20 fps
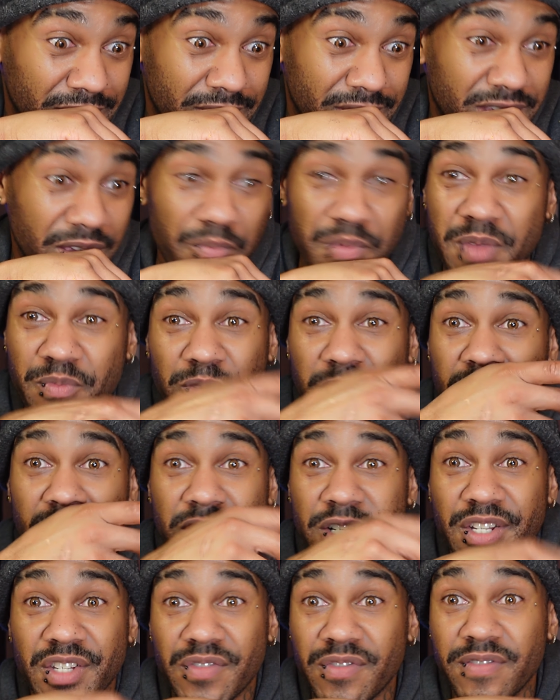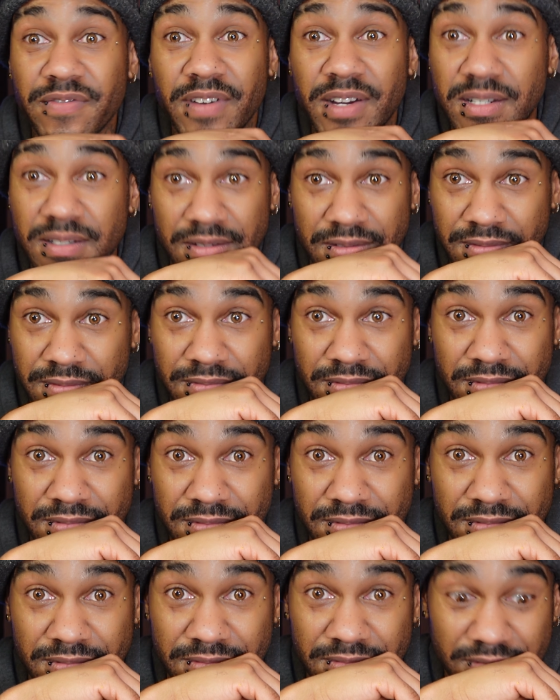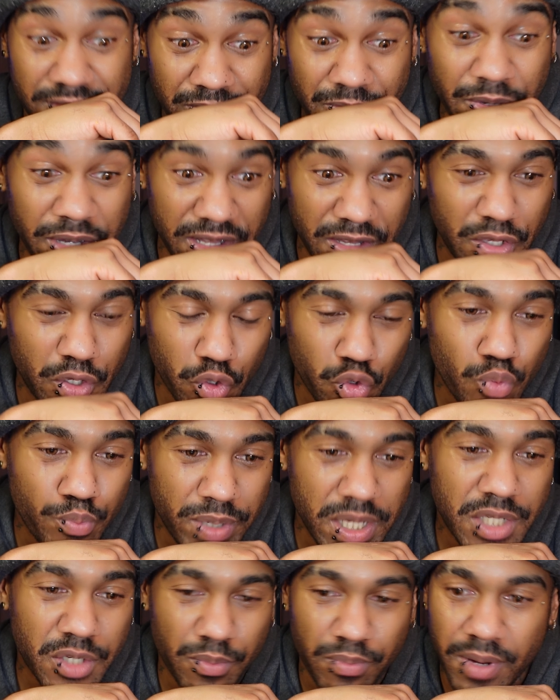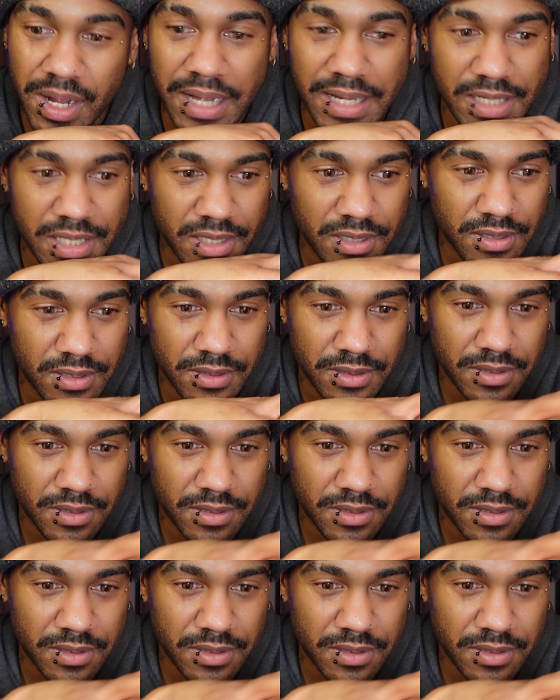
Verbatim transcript: Some people do it just for fun, but you'd be surprised.